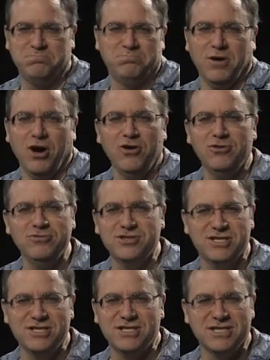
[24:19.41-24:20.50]
pose
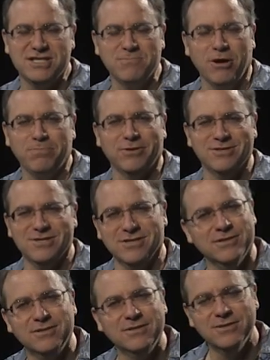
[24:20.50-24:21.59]
as a smart person
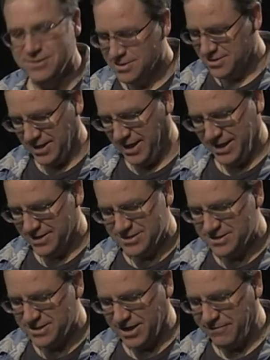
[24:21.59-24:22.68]

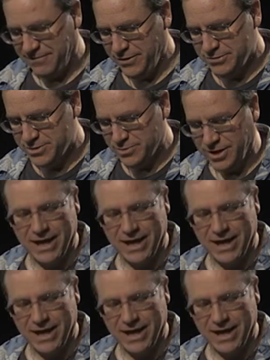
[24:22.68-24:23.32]
and confuse the world.